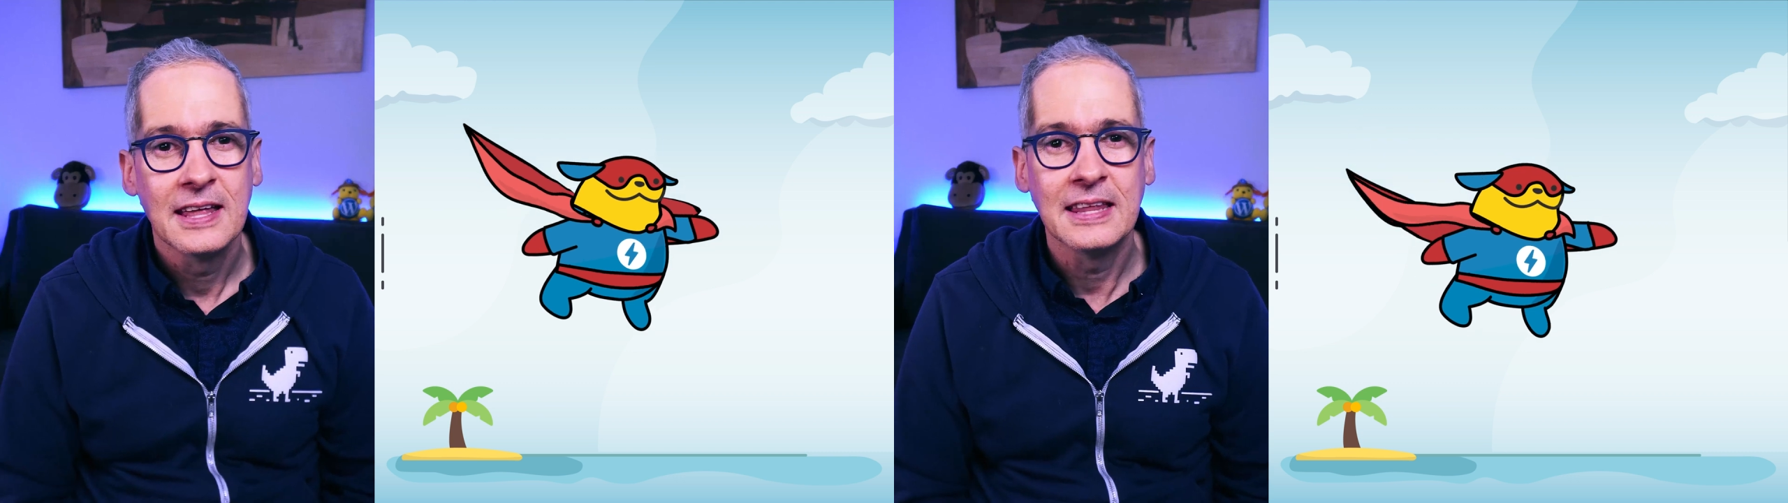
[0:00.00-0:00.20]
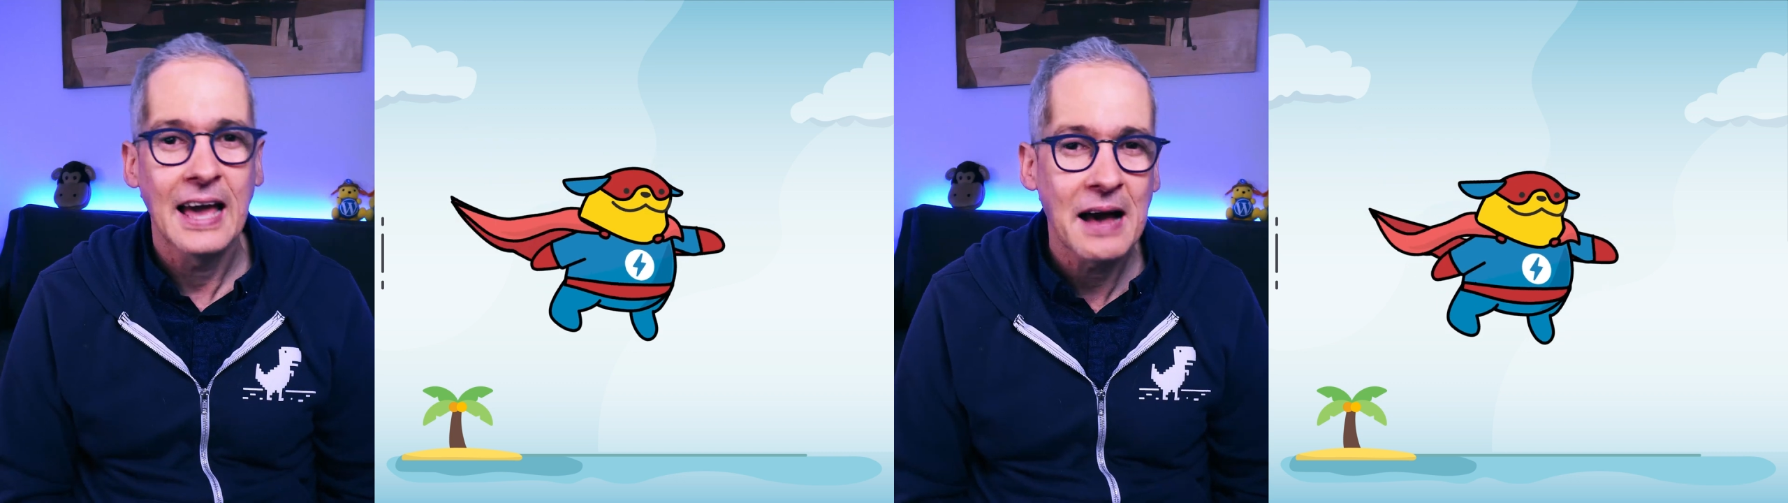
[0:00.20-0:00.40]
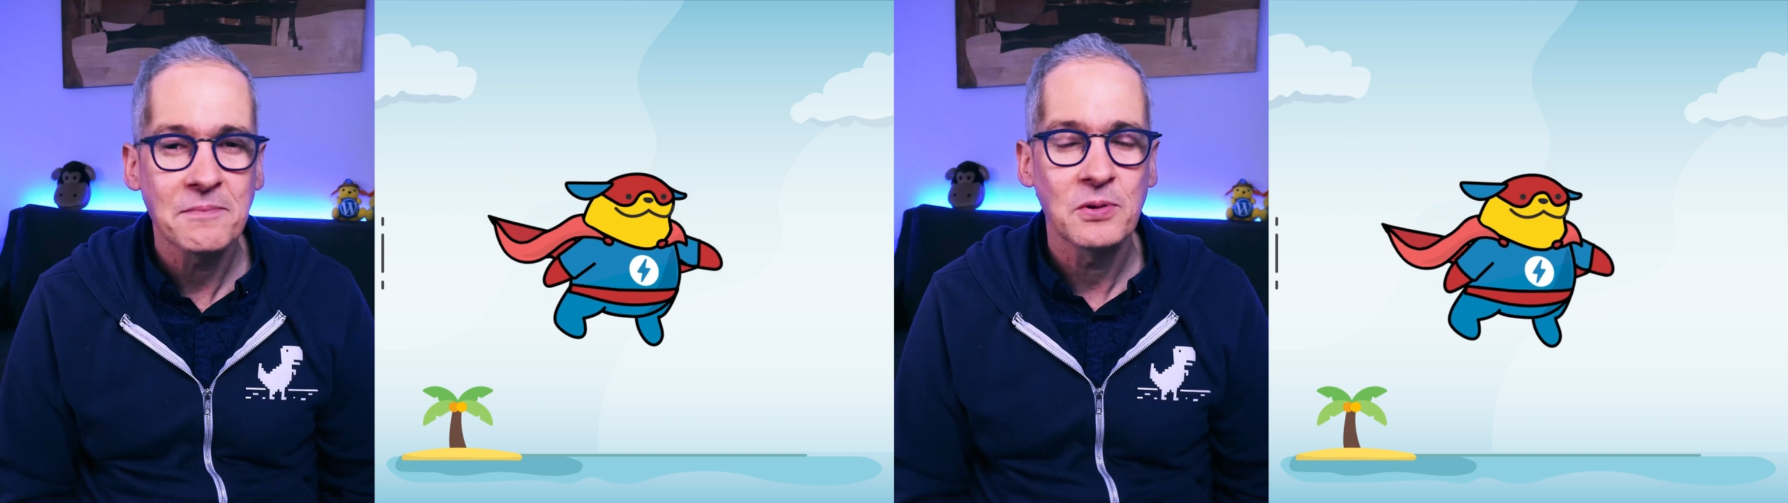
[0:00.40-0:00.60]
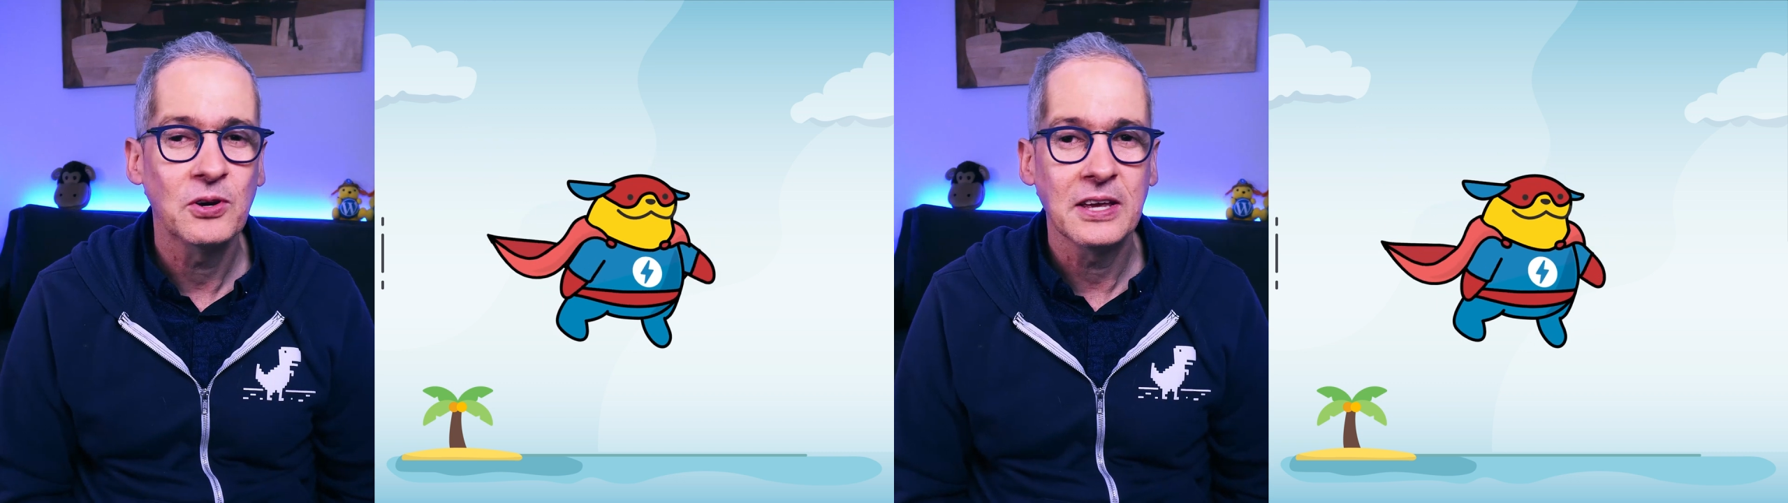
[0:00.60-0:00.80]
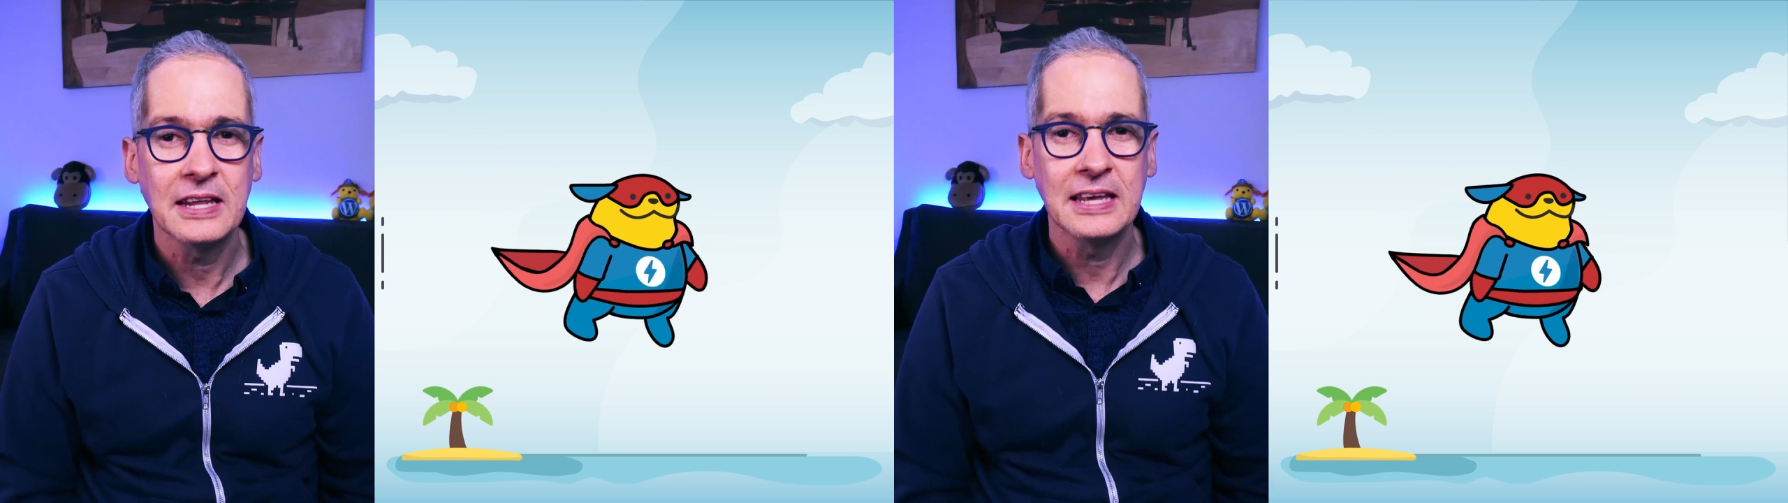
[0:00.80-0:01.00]
the A M P
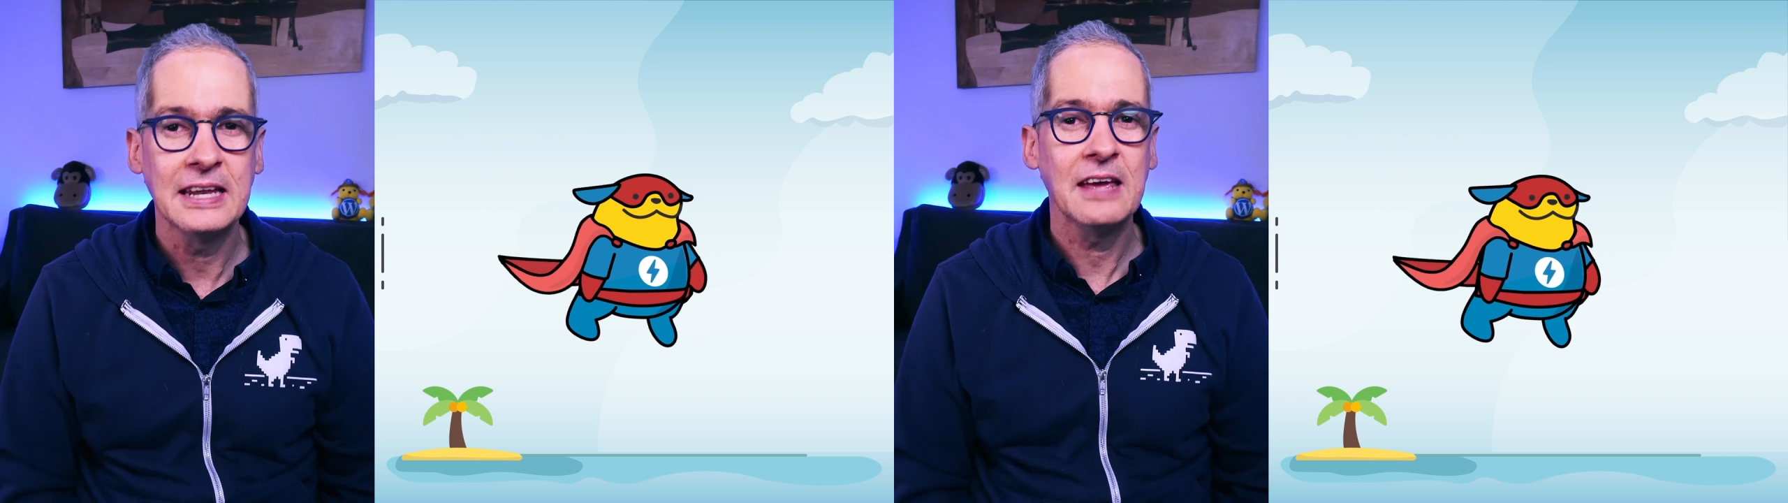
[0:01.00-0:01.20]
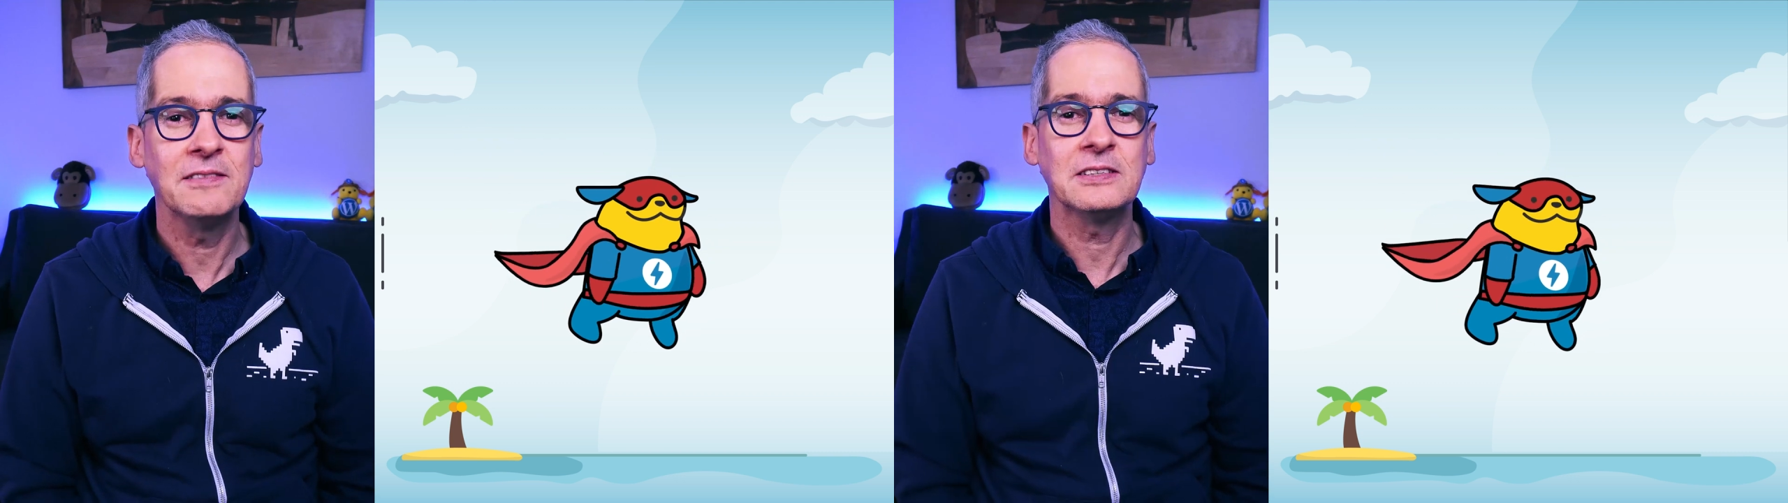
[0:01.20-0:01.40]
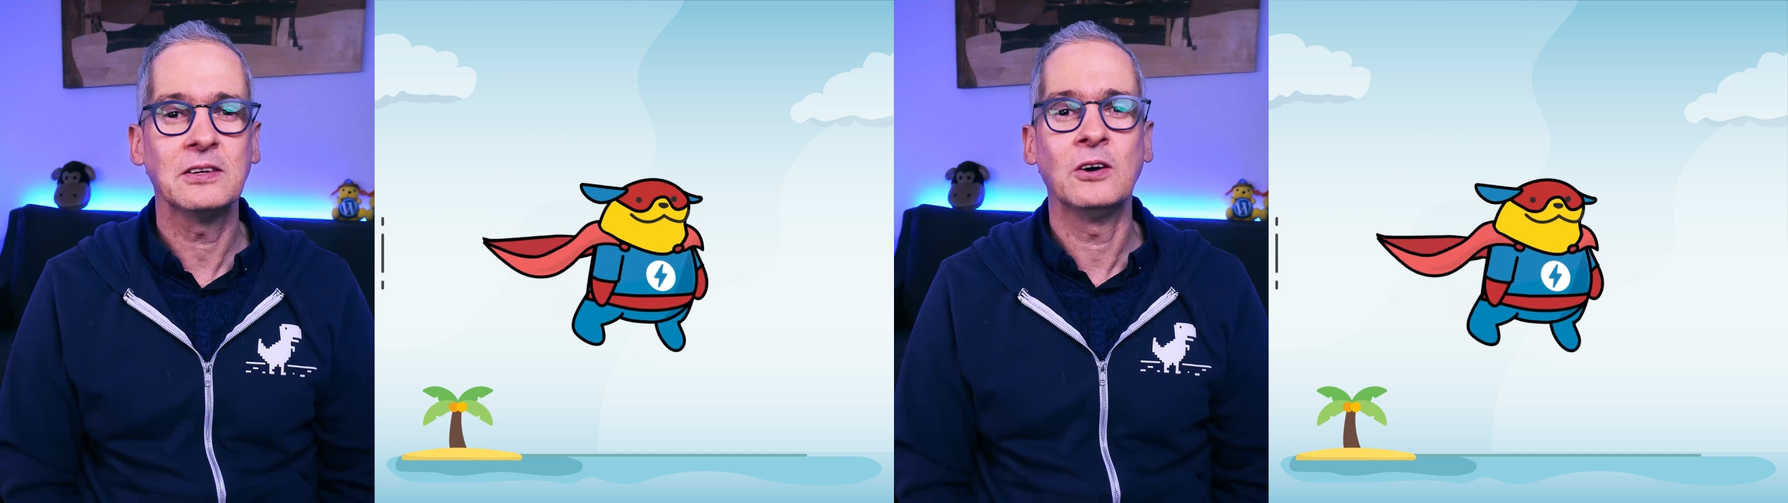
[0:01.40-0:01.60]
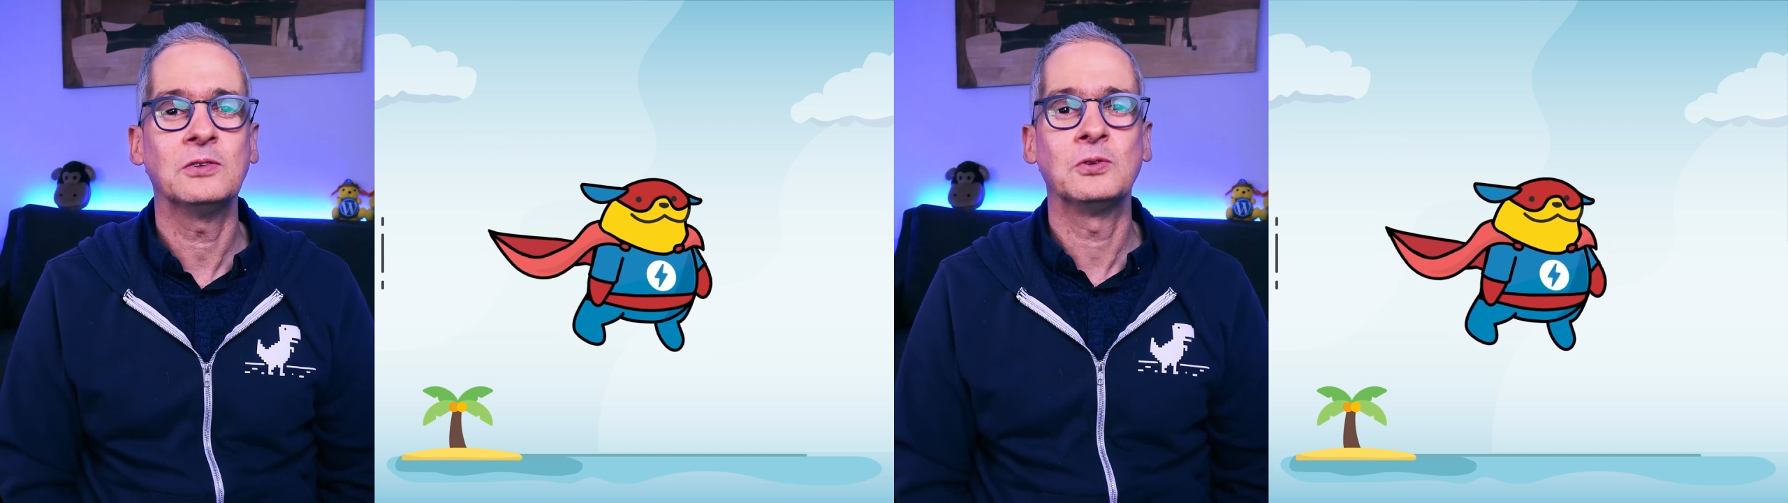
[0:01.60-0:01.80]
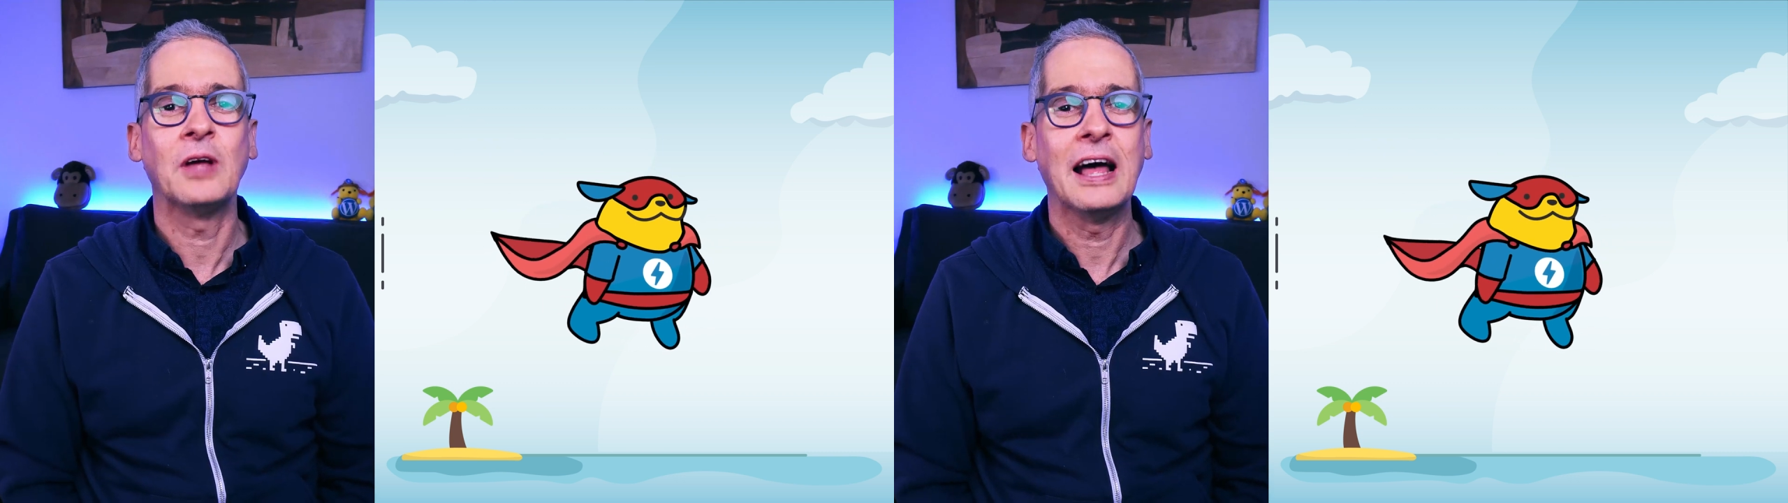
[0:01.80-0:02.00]
plugin enables us
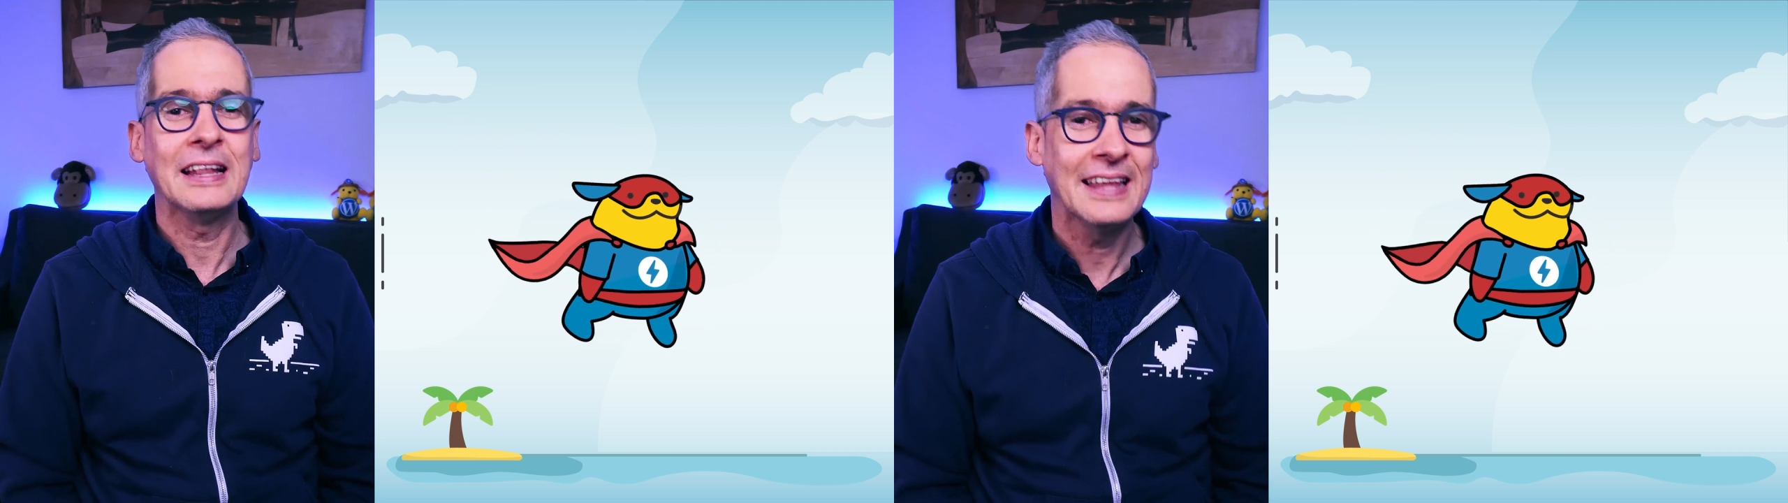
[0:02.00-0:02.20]
to